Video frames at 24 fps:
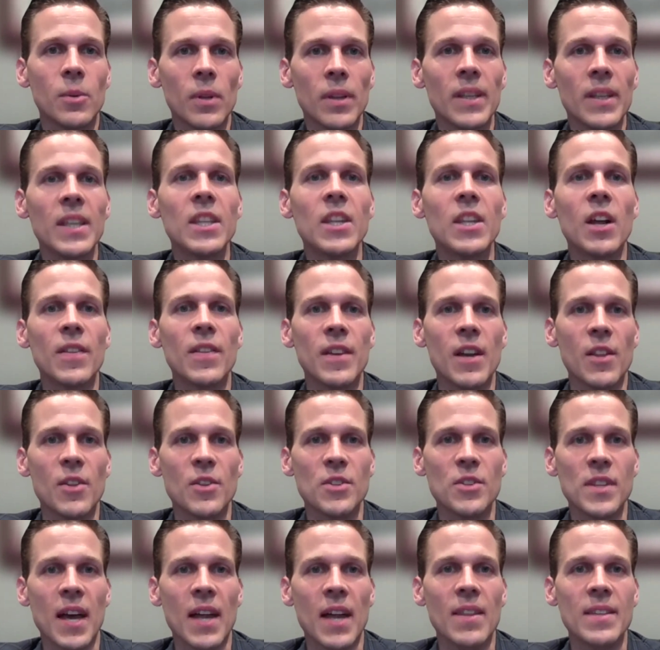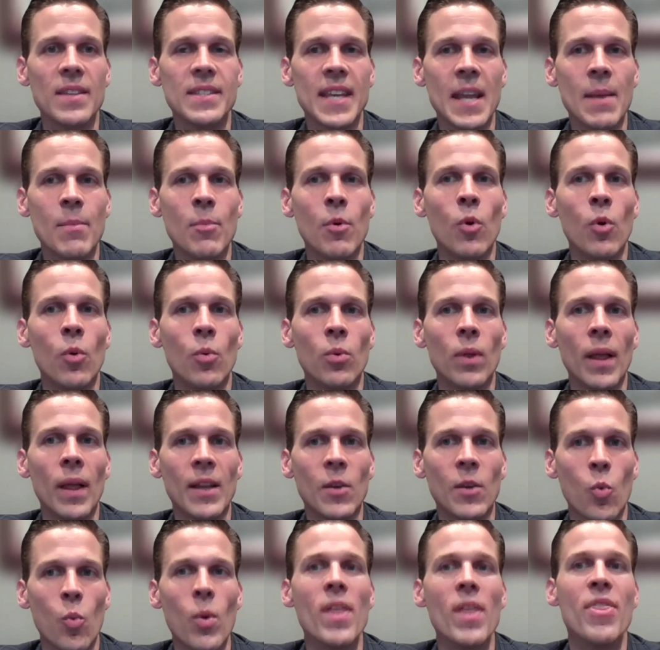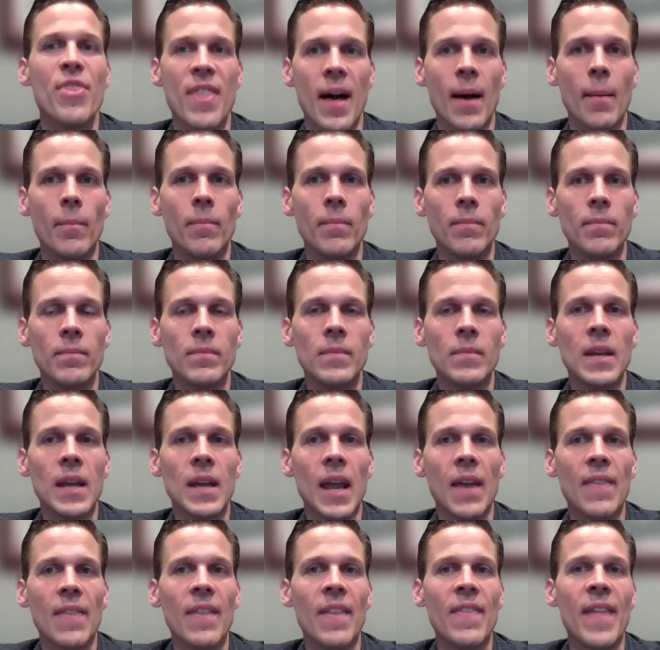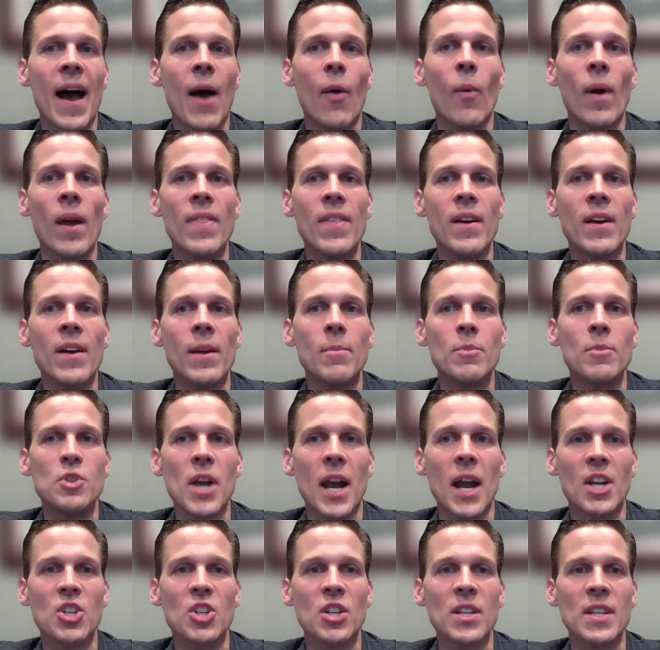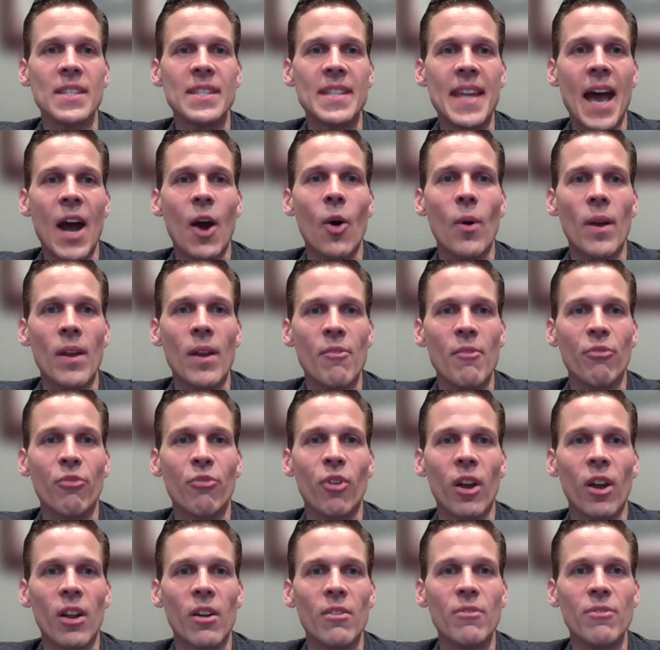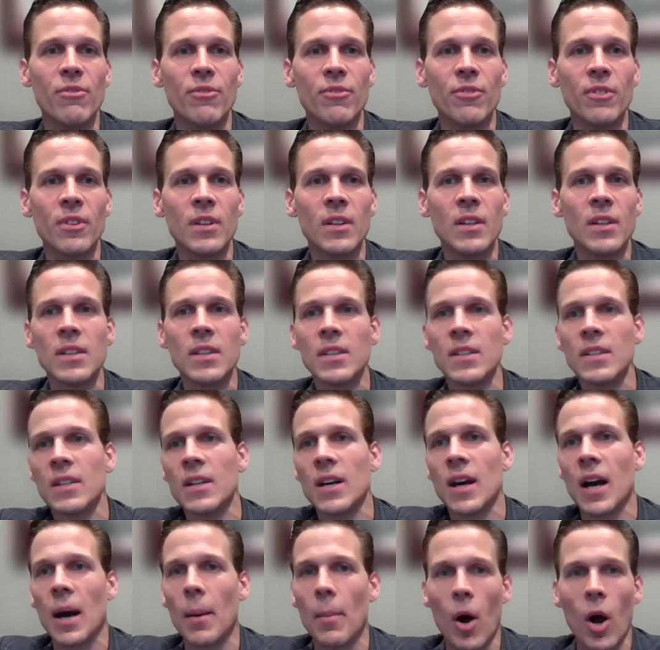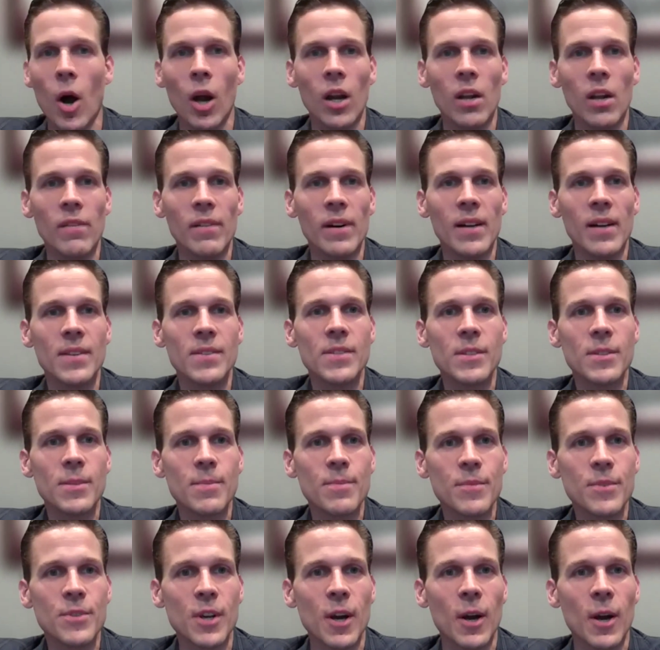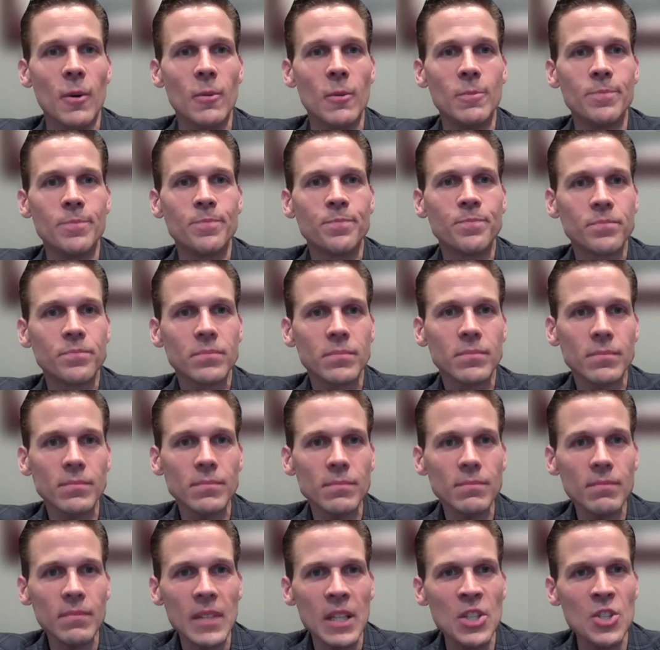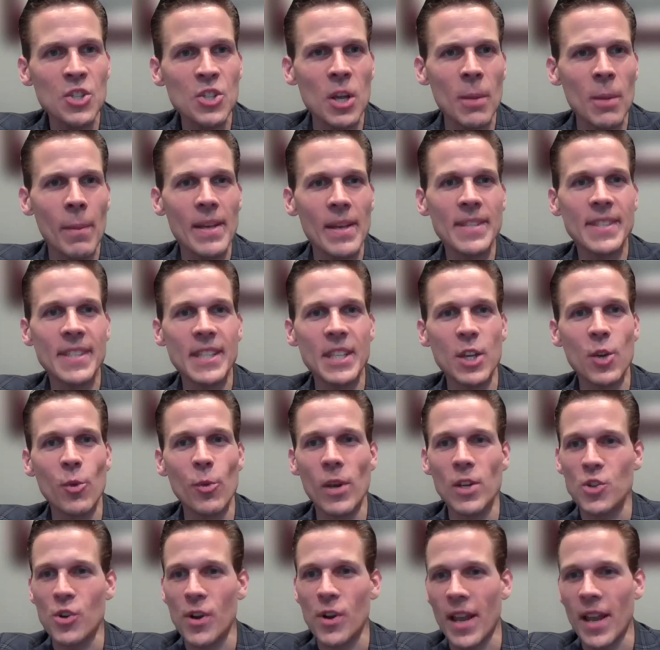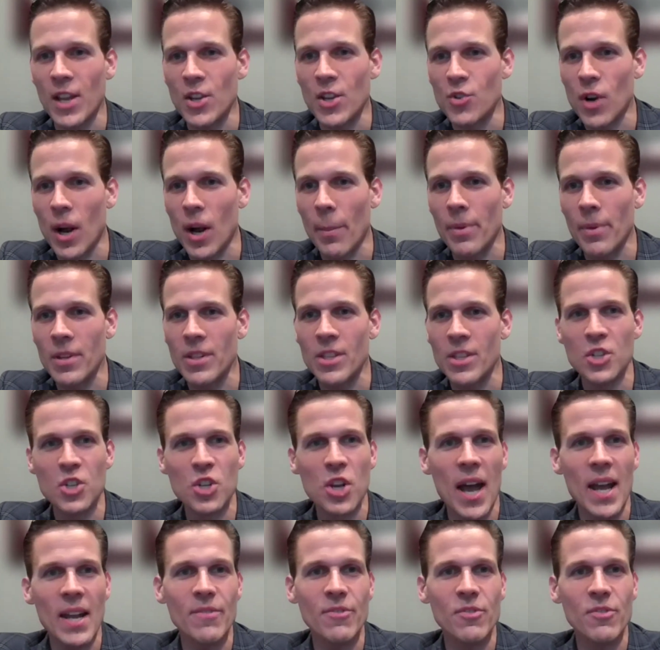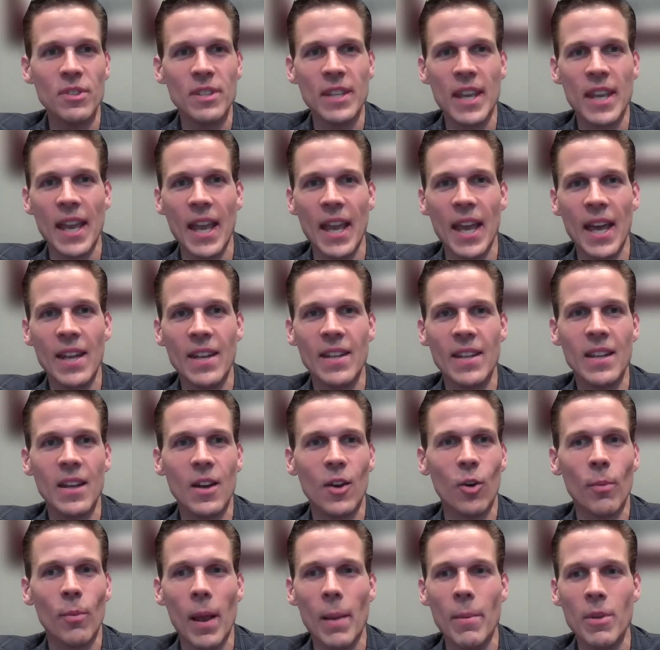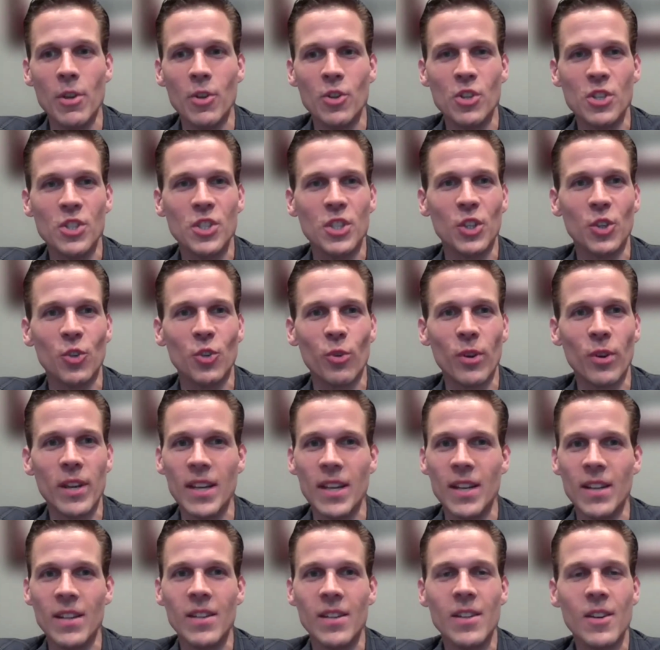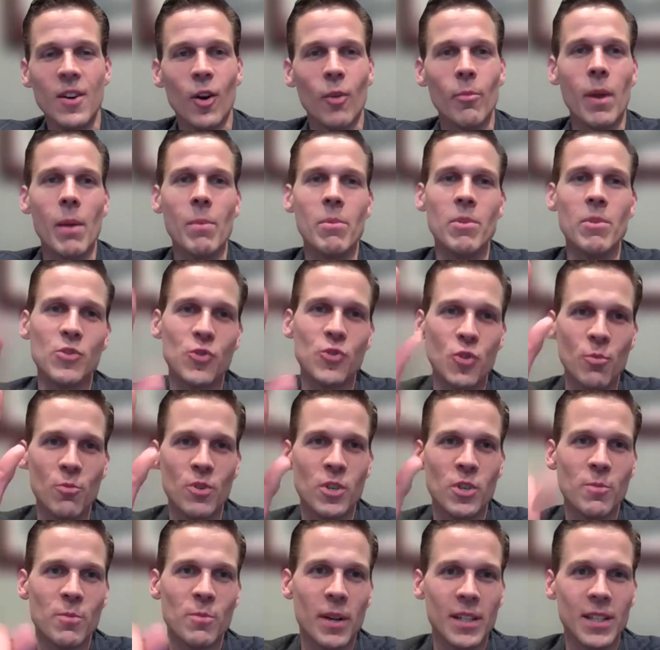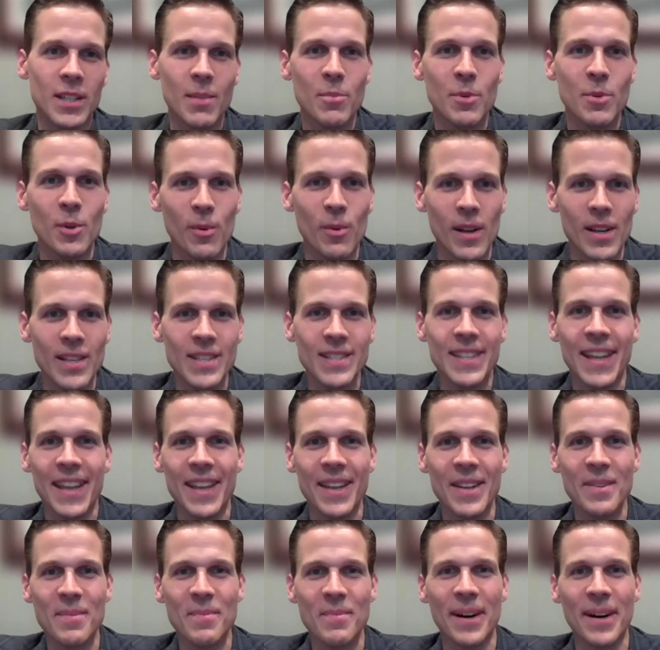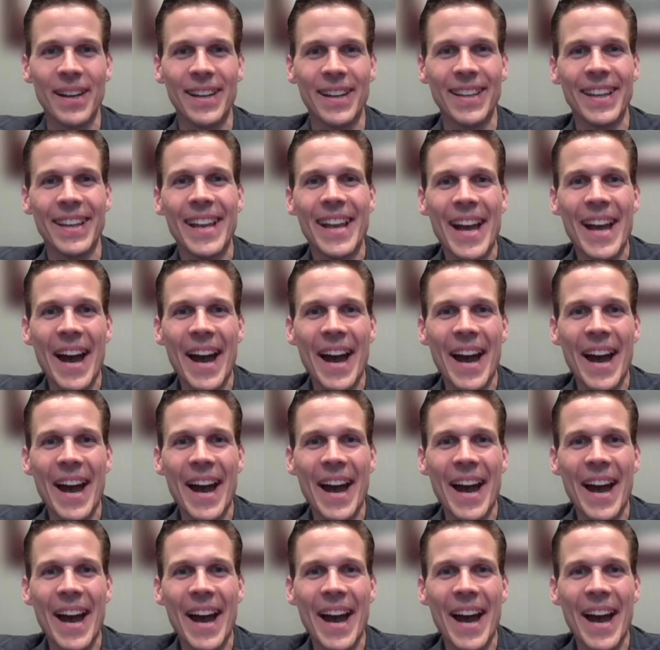Really get on the other side of the table, like with them. And then that way the objection is now in front of all of us. So Jim, I see you raise your hand. Drop it in the chat if you can, or maybe you're just agreeing. or maybe Zoom just picked up your raised hand. But